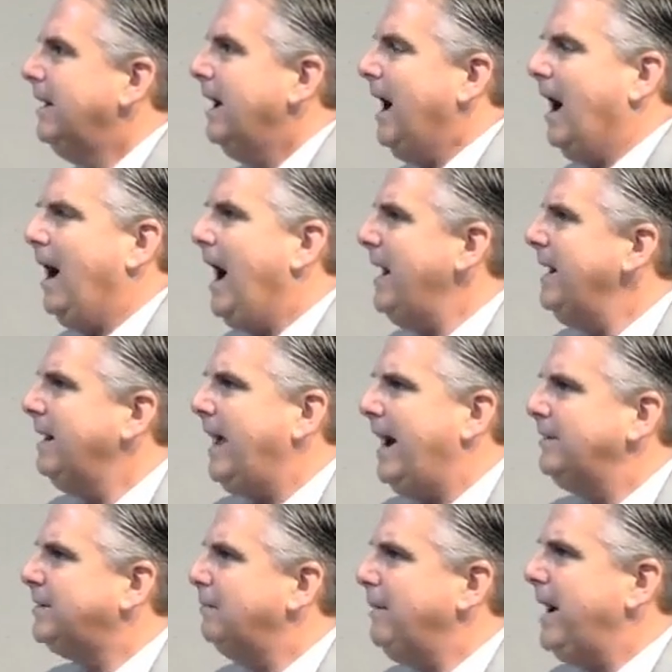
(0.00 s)
Uh, I didn't like
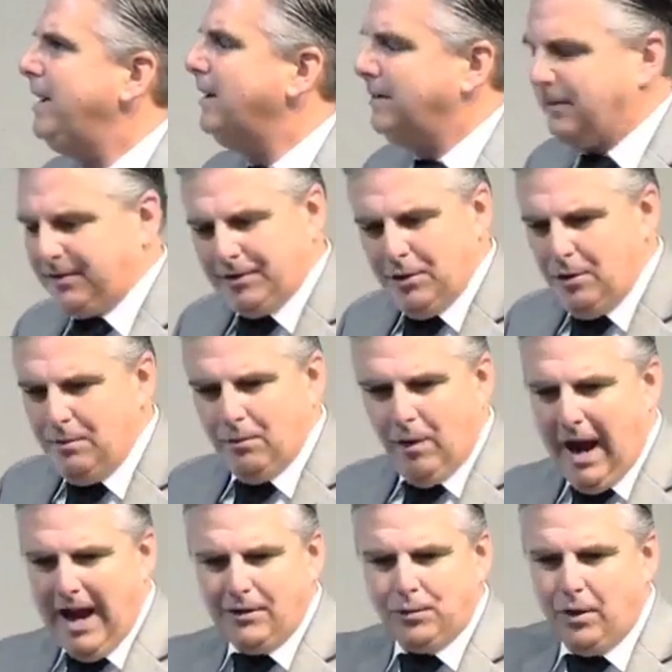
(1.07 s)
tomato soup,
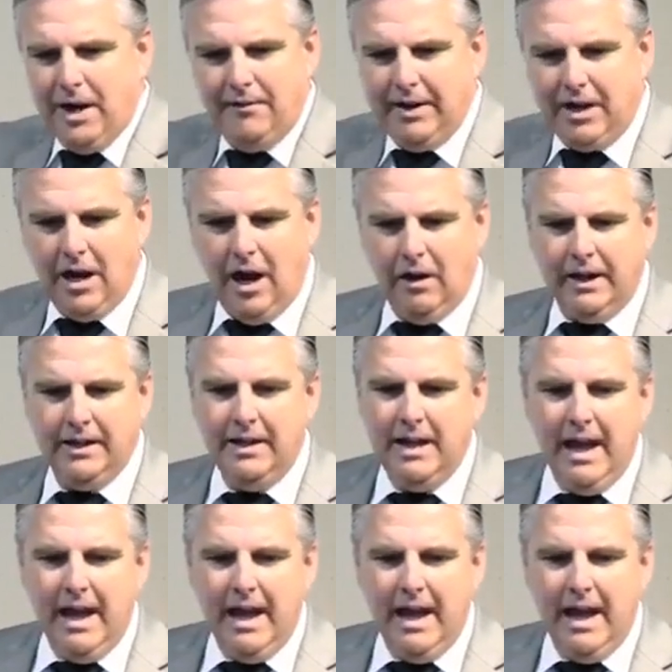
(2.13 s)
rice, whatever they call it.